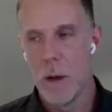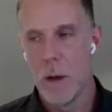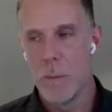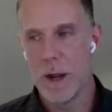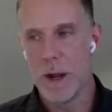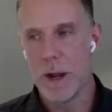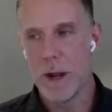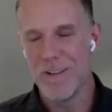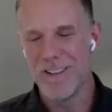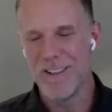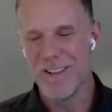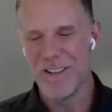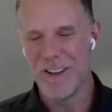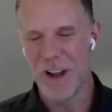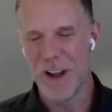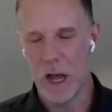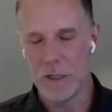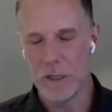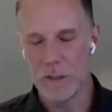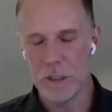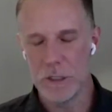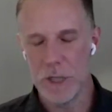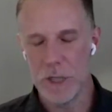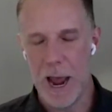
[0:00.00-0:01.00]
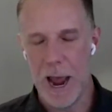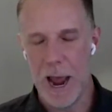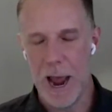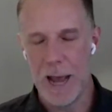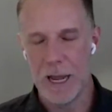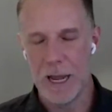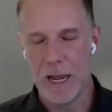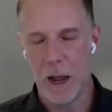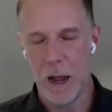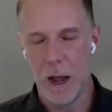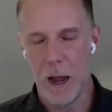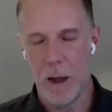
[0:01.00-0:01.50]
but it does
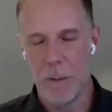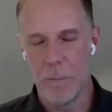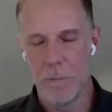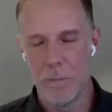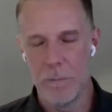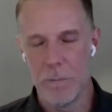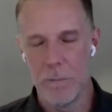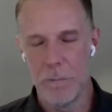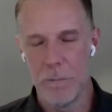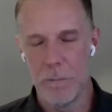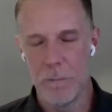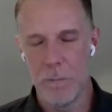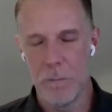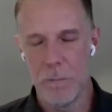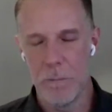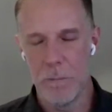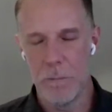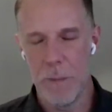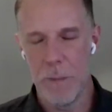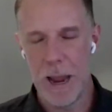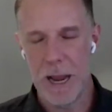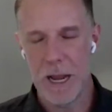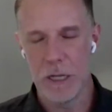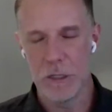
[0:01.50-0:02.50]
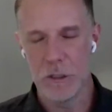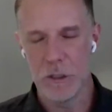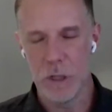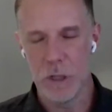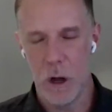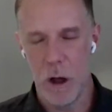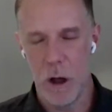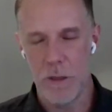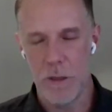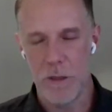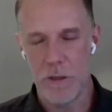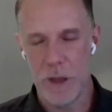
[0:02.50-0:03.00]
make us
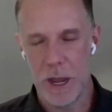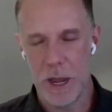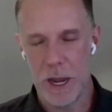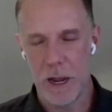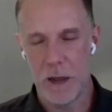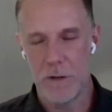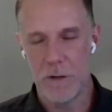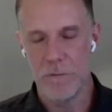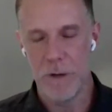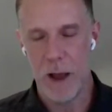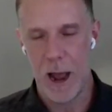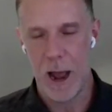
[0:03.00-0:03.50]
all think of